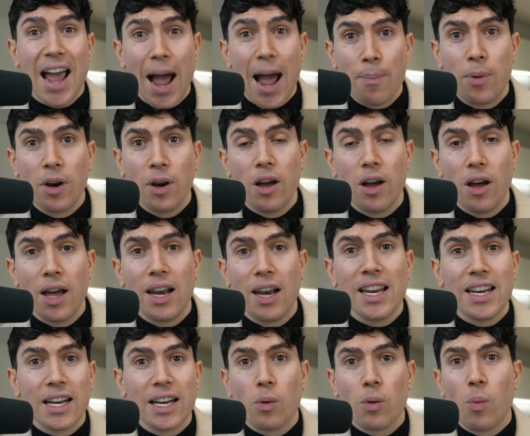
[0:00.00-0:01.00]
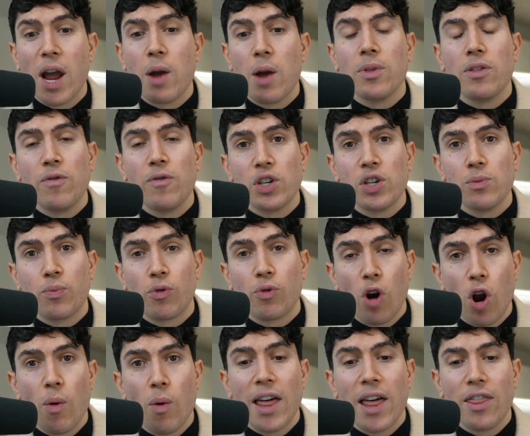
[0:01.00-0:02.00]
Apple are leading the way with the Vision
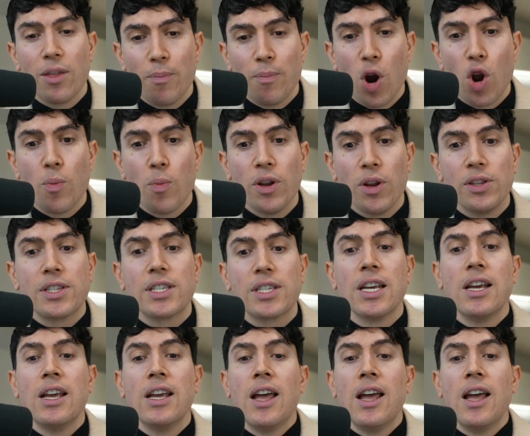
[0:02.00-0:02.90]
Pro at the moment.